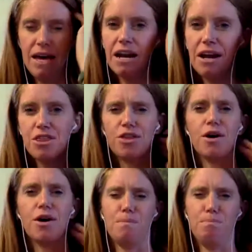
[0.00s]
And I
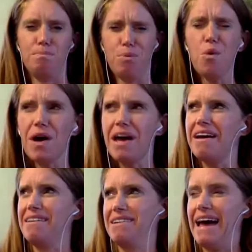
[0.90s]
thought, boy,
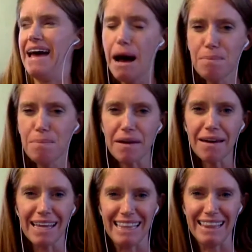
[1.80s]

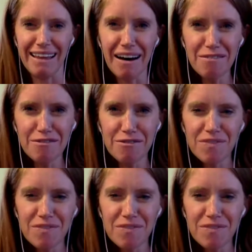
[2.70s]
happy and love?